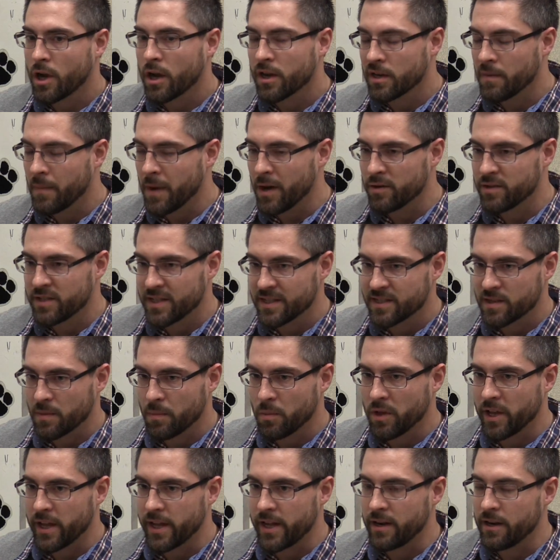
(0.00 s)
talking about
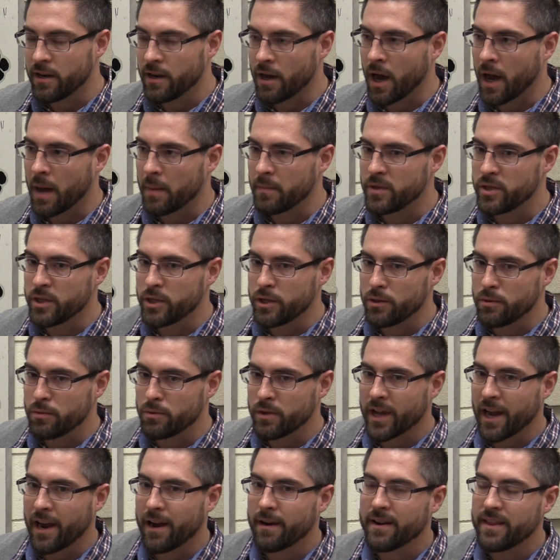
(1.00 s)
discipline, um, do you
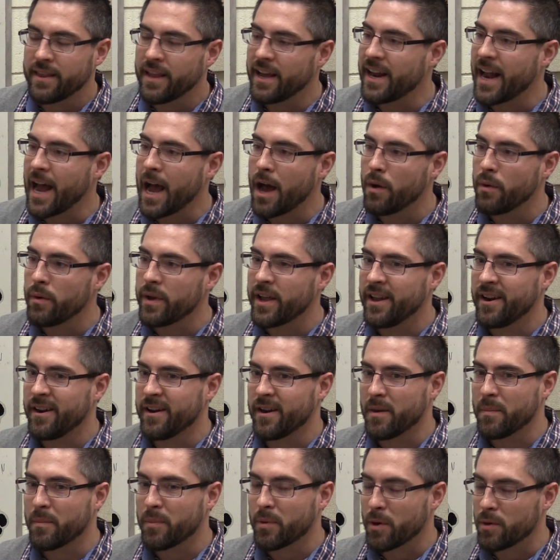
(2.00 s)
carry that out in
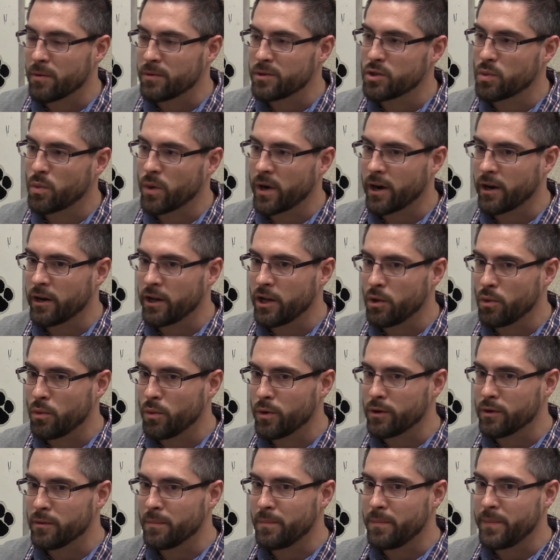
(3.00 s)
an approach where you
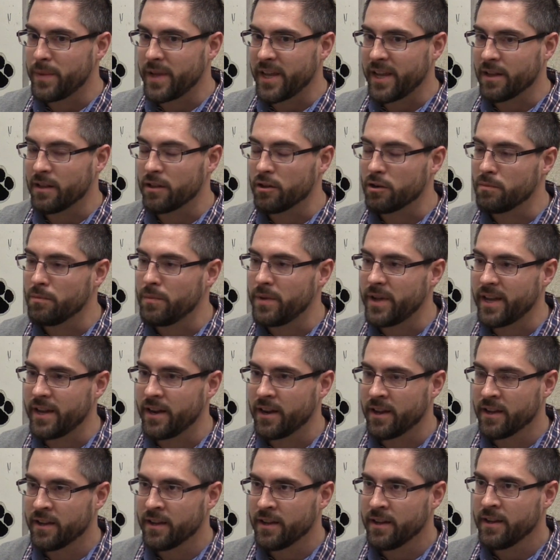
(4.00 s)
will be a little
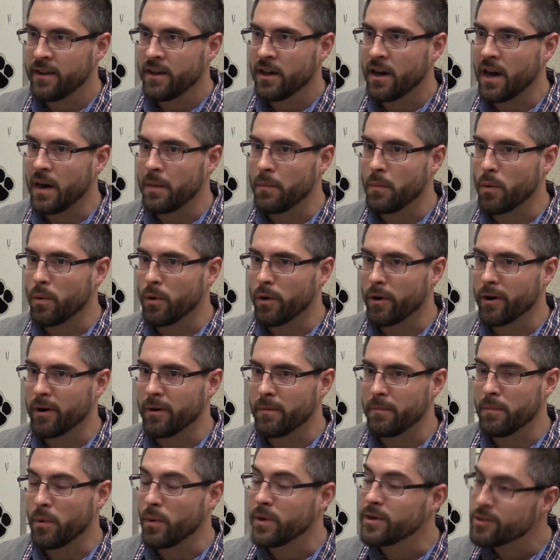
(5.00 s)
bit uh,
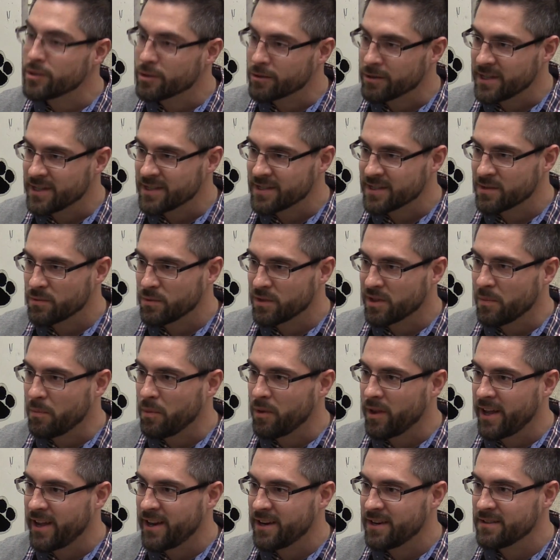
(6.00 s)
more boisterous with the
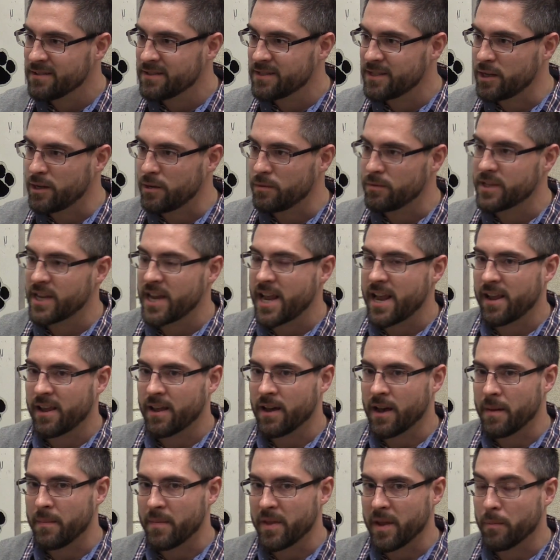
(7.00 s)
players? Do you take
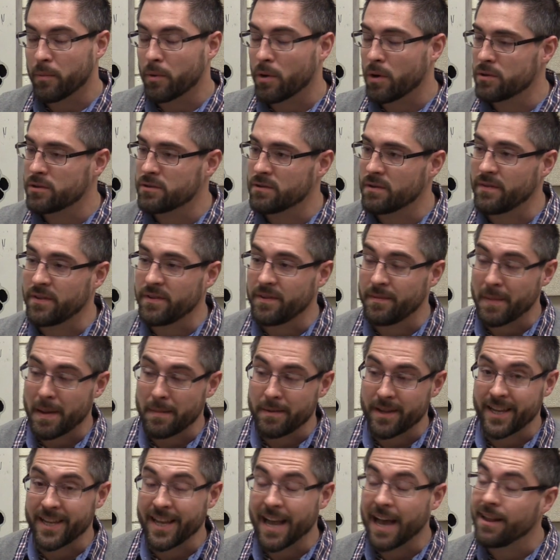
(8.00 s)
um, the approach of
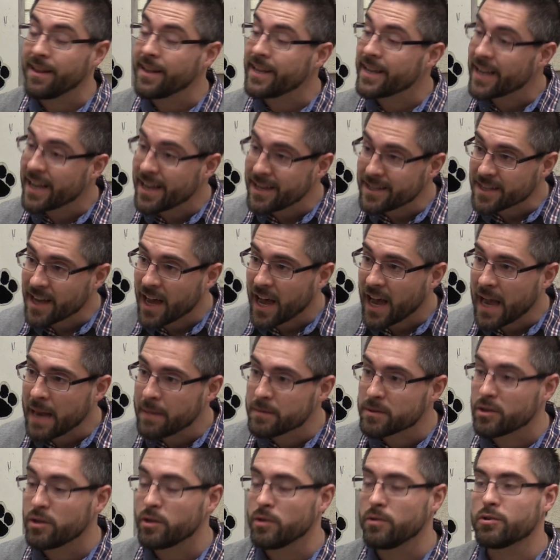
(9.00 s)
maybe yelling at
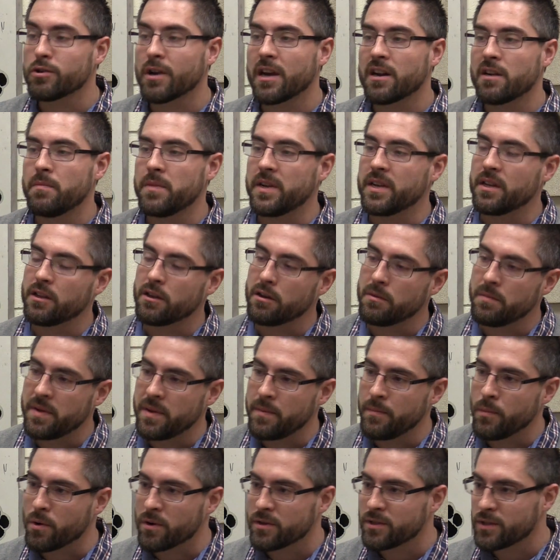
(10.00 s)
times, or do you try to be a little
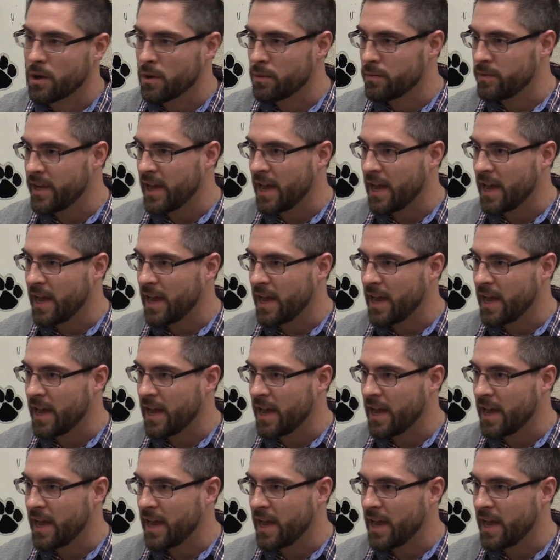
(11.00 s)
bit more toned